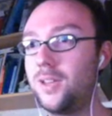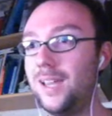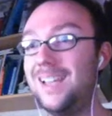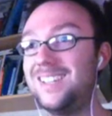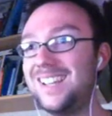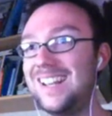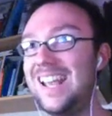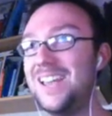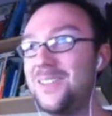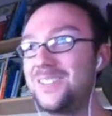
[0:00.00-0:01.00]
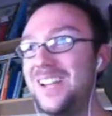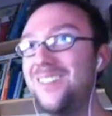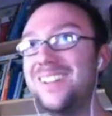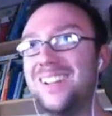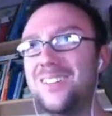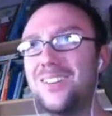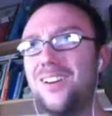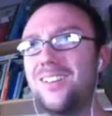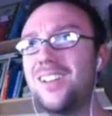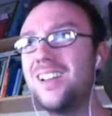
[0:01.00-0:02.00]
okay. I can hear the sound now.
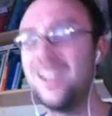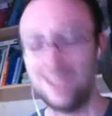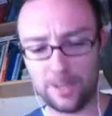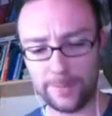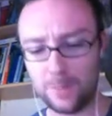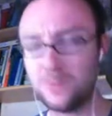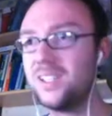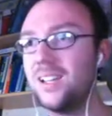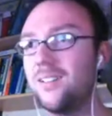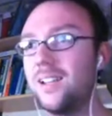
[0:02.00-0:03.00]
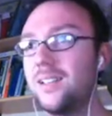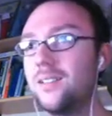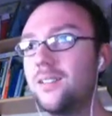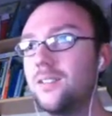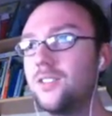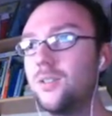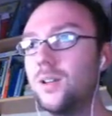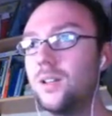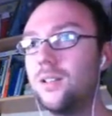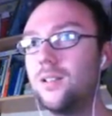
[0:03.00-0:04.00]
God, how bad was that, right? So
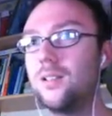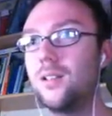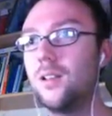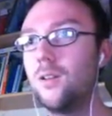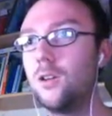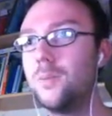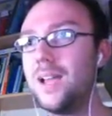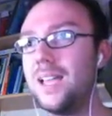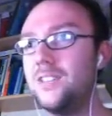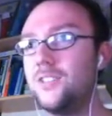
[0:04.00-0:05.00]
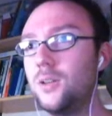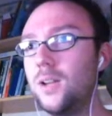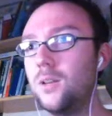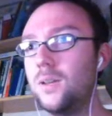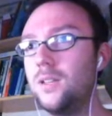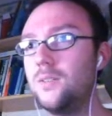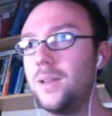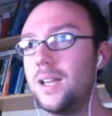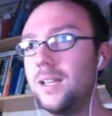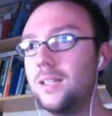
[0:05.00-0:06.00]
what do my eyes do? How do I use
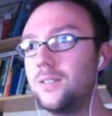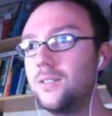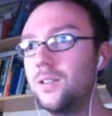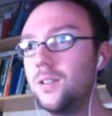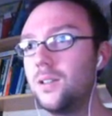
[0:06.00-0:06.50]
my eyes?